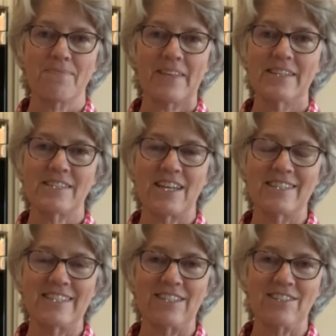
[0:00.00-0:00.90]
it's not
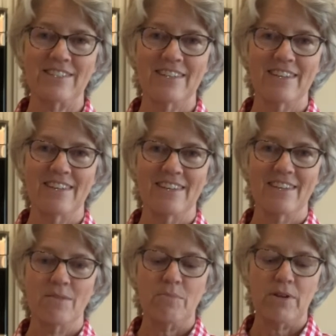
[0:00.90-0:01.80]
sealed.
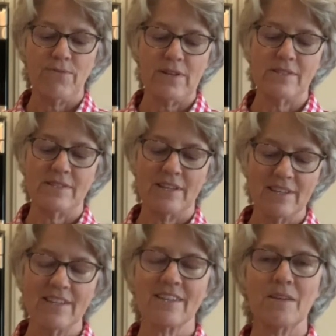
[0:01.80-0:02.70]
But if it's
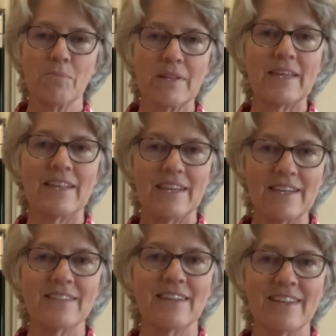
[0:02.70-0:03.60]
completely
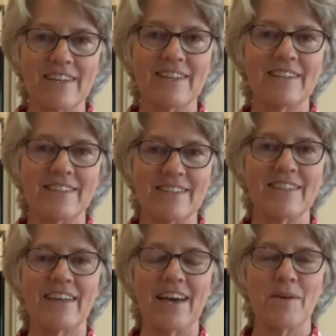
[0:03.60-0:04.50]

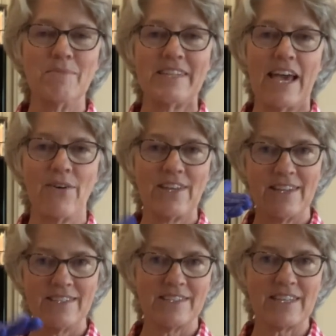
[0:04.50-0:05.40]
down
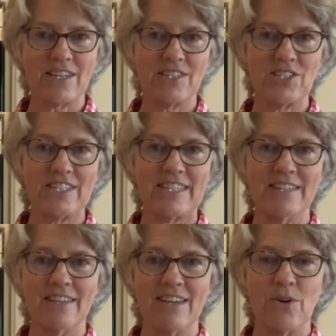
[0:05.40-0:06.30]
in, sectioned
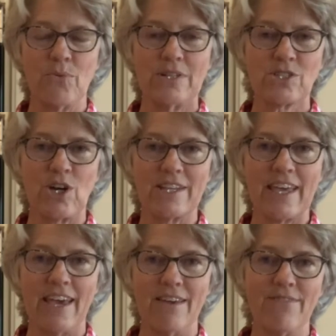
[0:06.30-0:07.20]
in, where it's
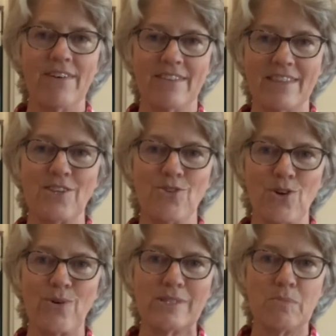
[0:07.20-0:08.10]
concave, then you
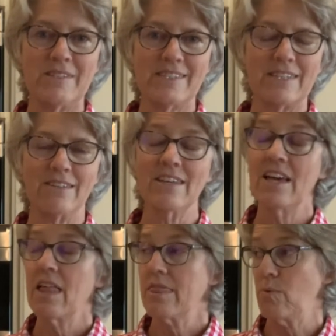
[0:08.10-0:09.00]
know it's been sealed.
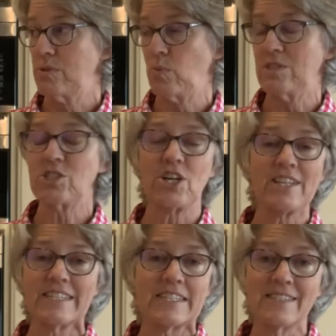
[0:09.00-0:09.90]
There was one jar
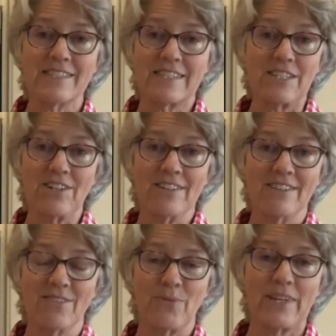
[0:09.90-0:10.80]
that didn't seal
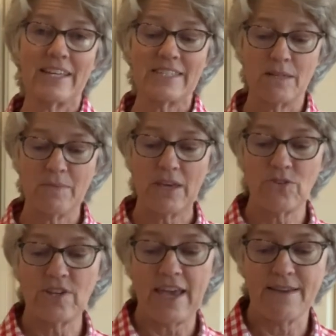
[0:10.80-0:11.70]
when I did them the other
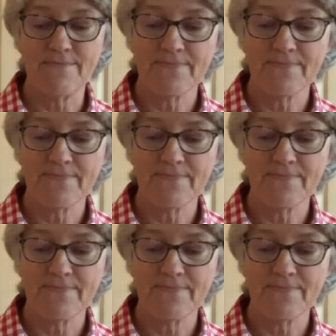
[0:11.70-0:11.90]
day.